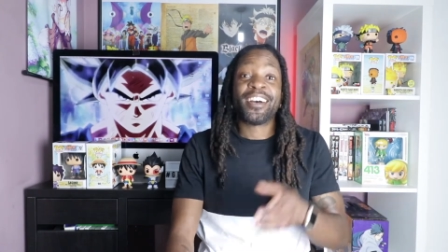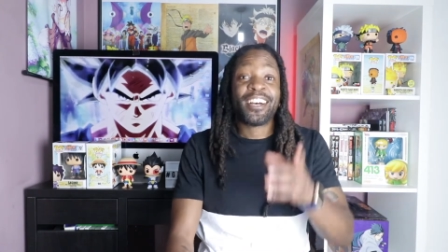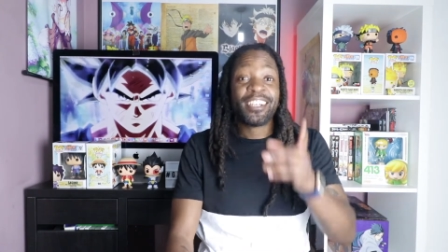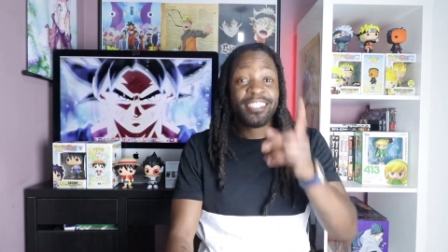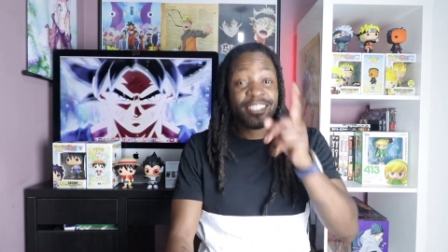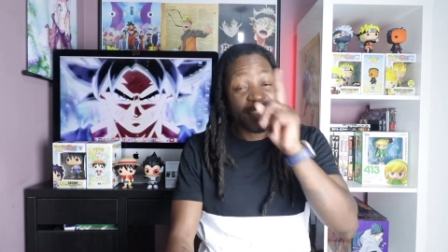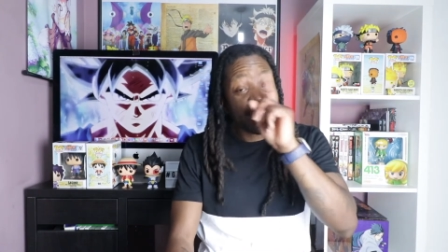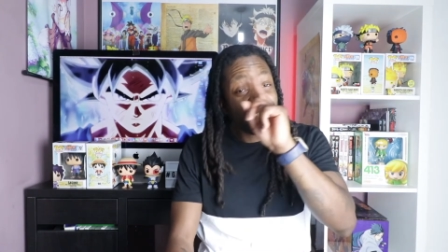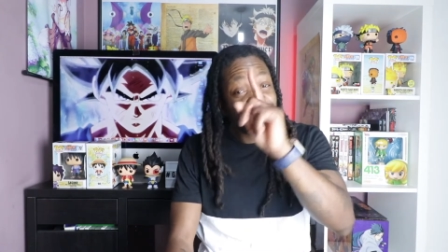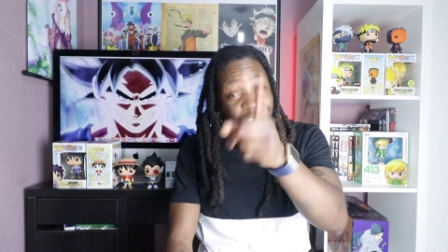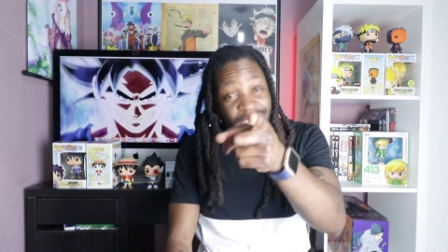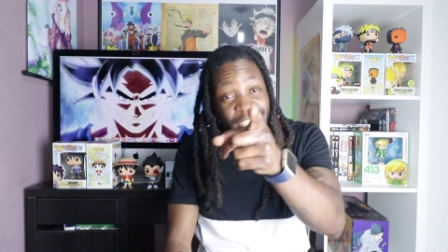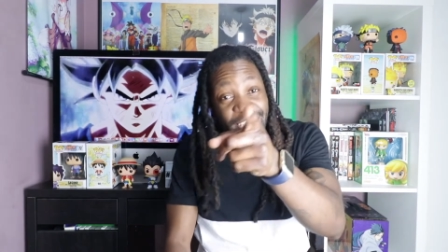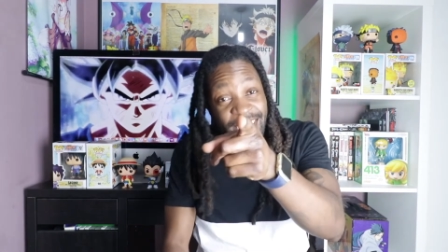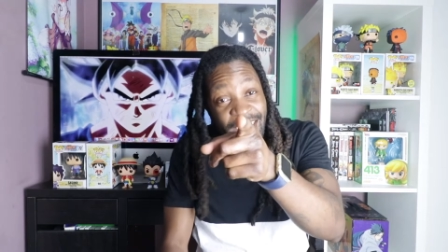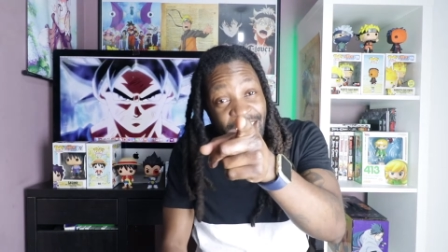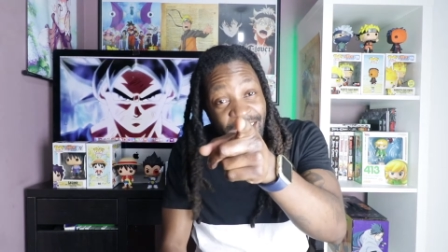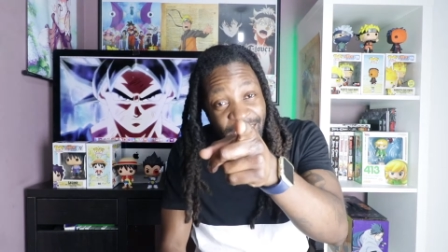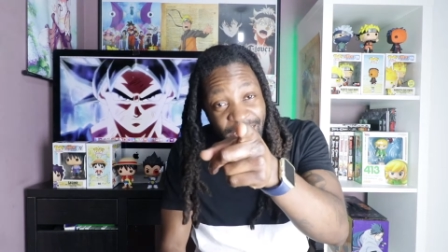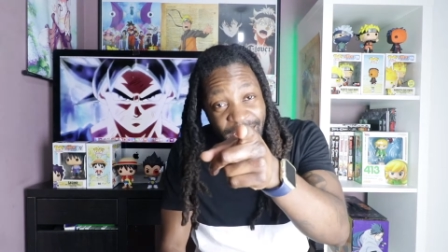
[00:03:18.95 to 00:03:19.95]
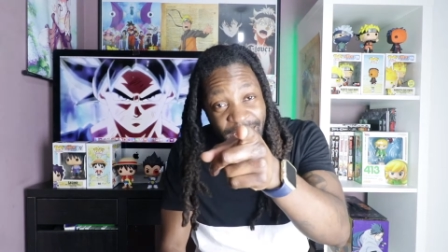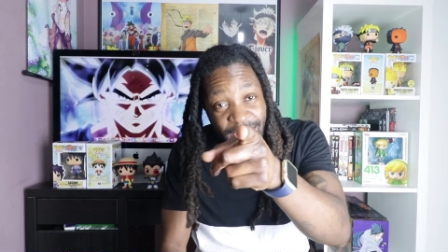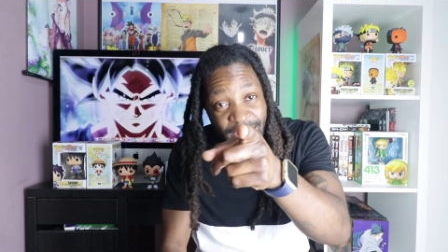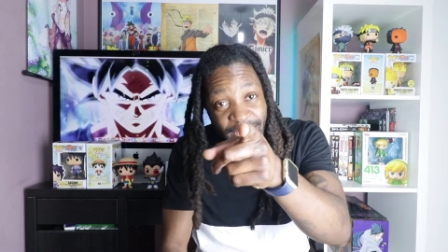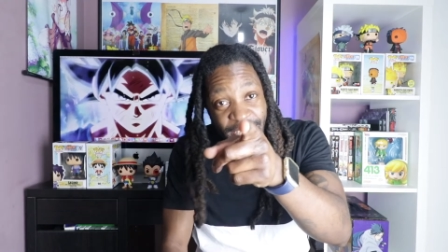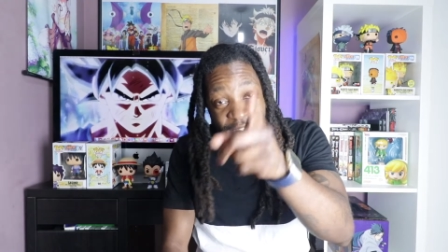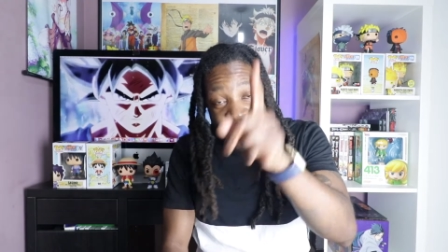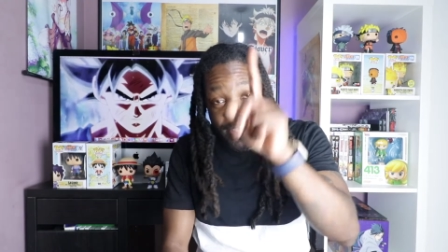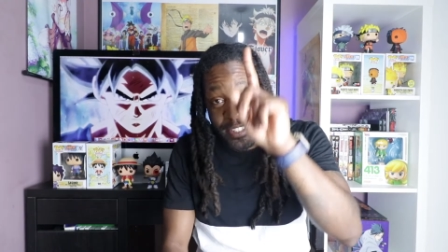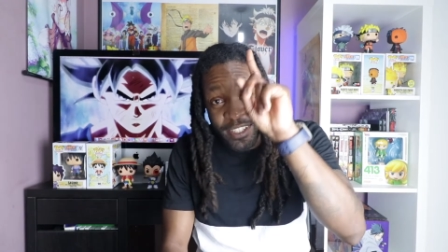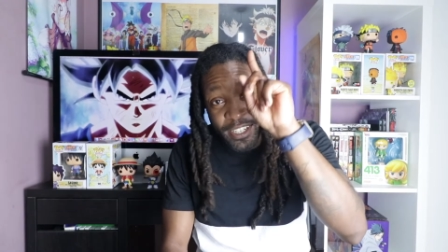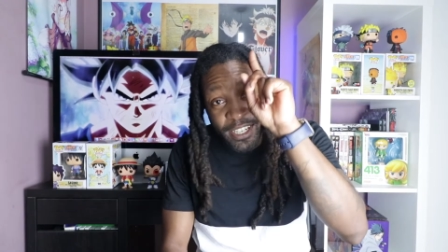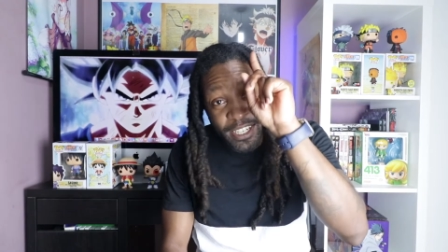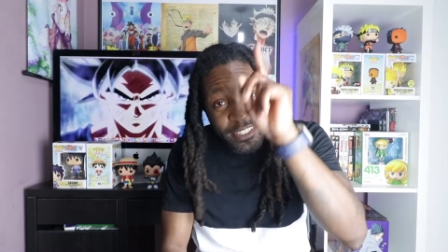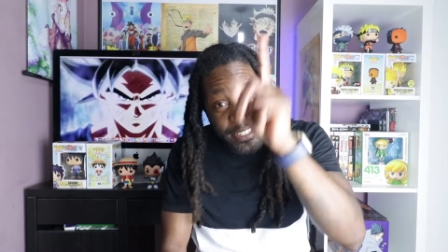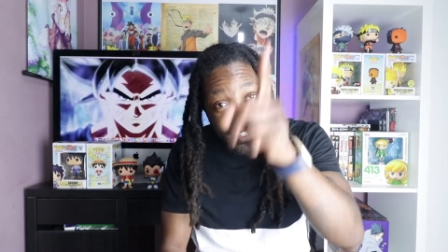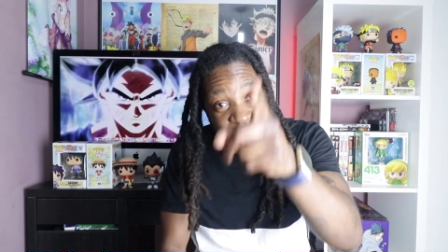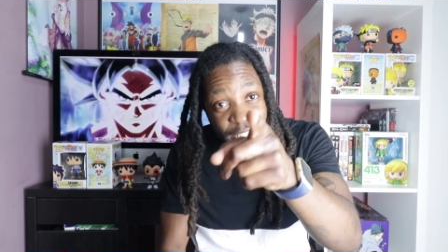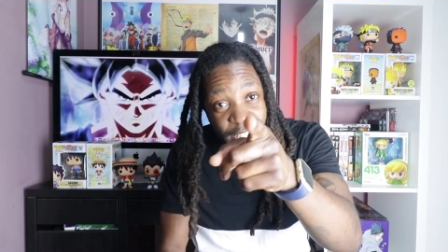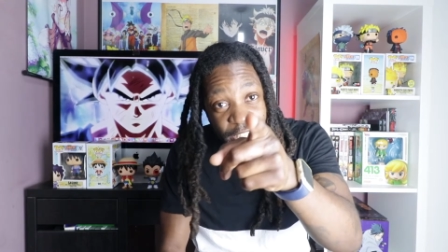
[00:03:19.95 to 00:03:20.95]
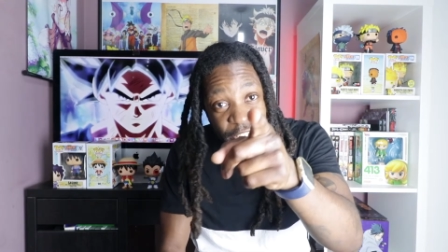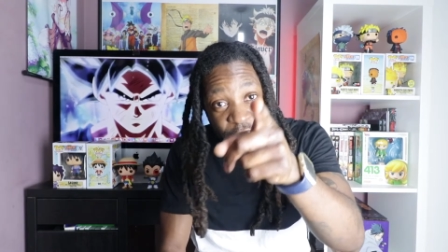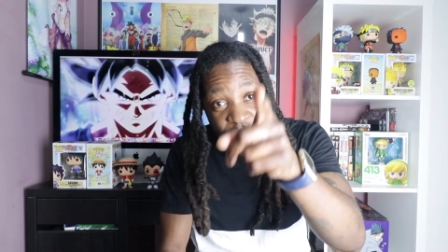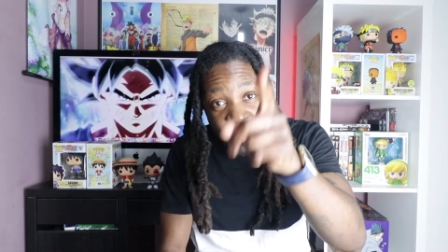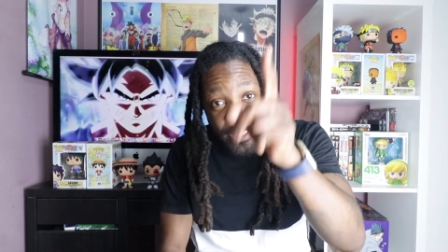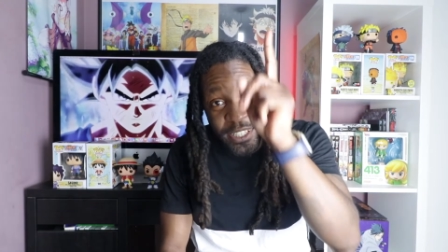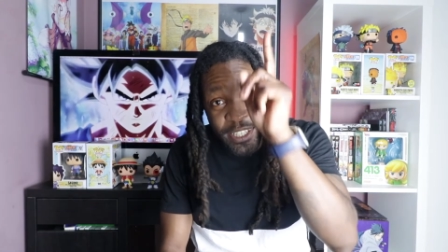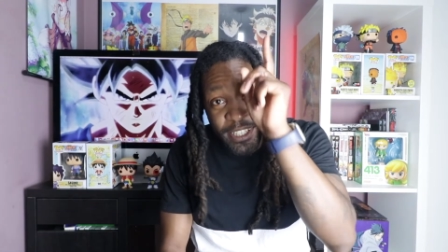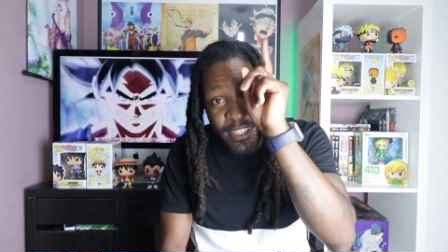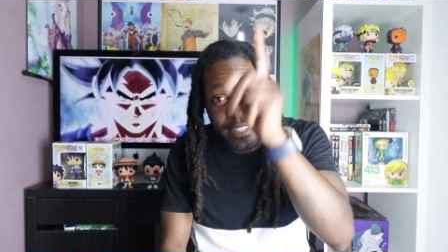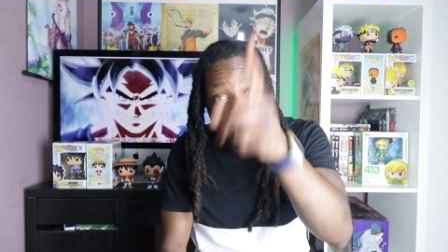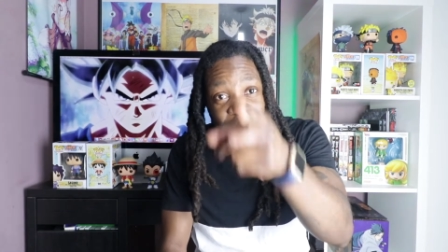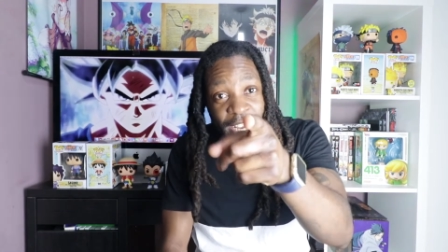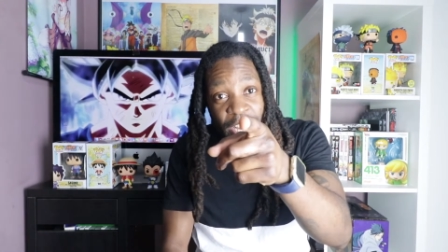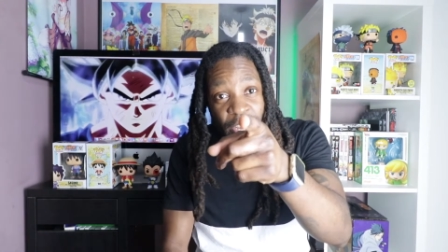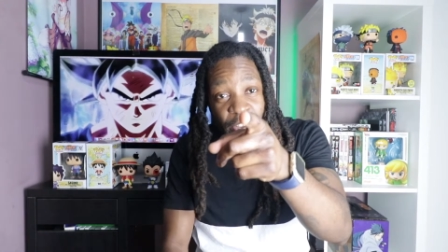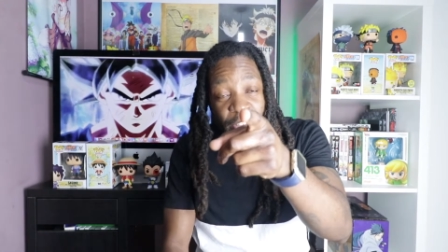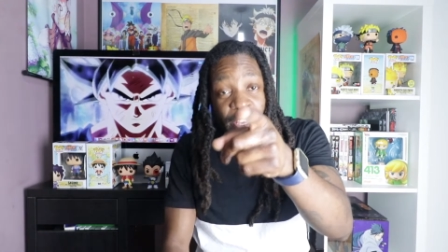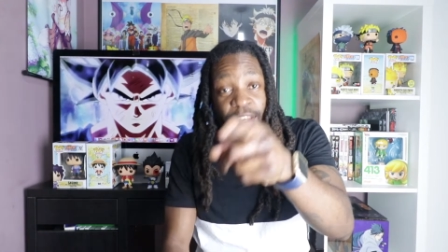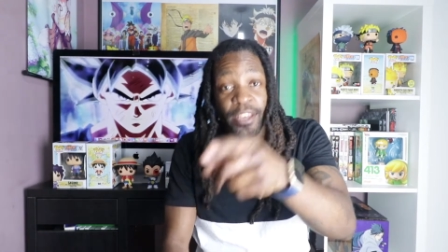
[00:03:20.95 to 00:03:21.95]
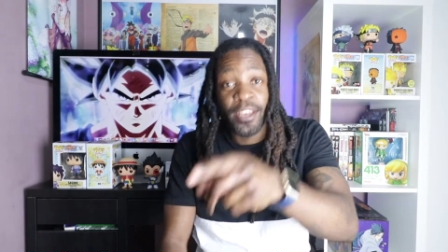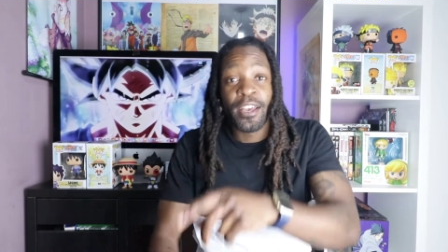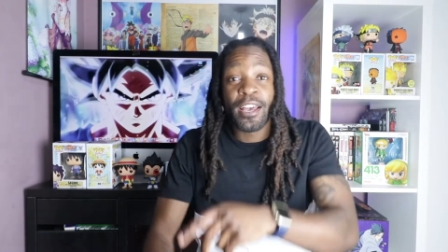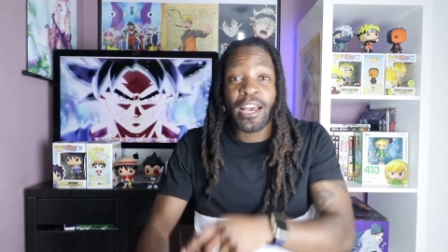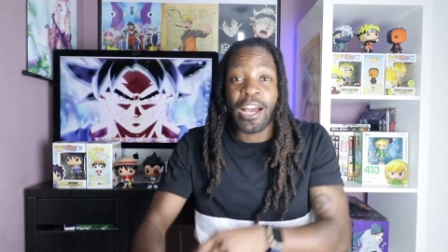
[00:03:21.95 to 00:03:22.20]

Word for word: I seriously doubt it, guys. I seriously doubt it.